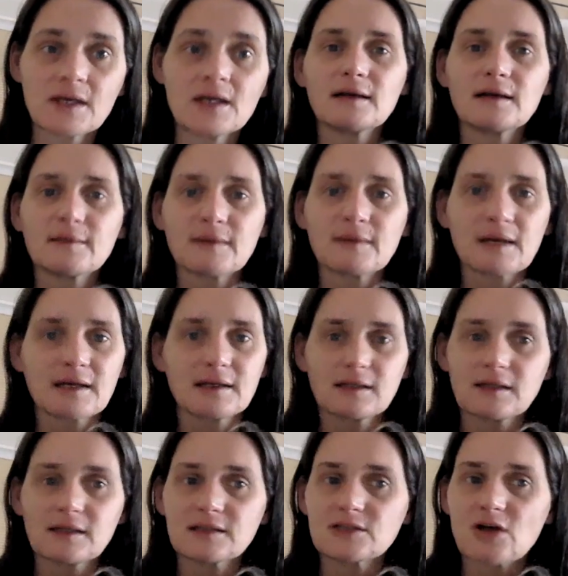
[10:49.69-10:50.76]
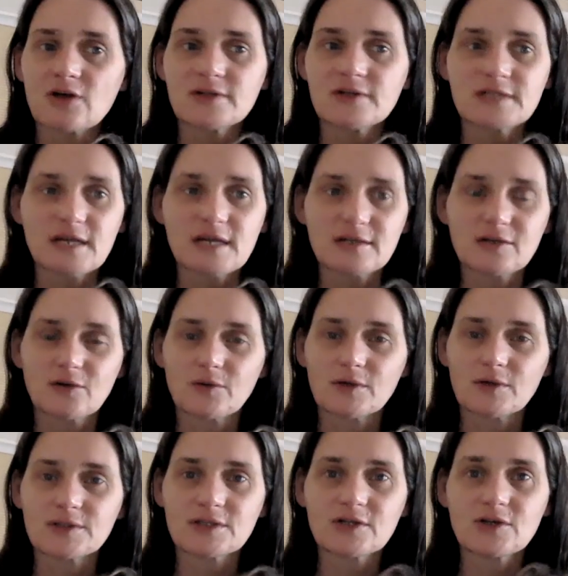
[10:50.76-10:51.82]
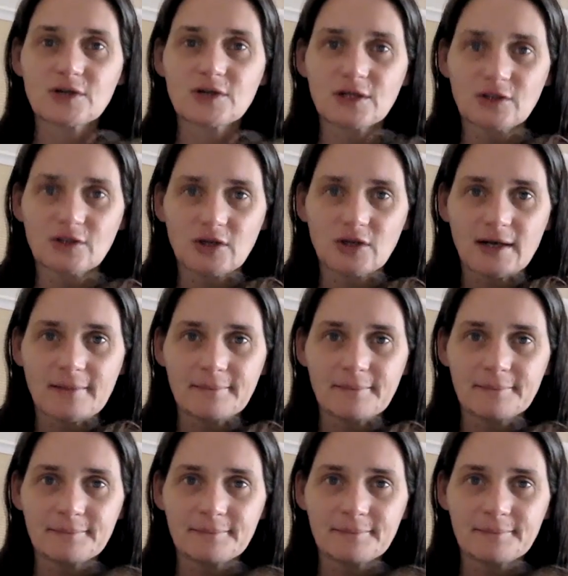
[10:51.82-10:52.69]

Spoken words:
And I'm not going to get into all the technical words here. You can look it up.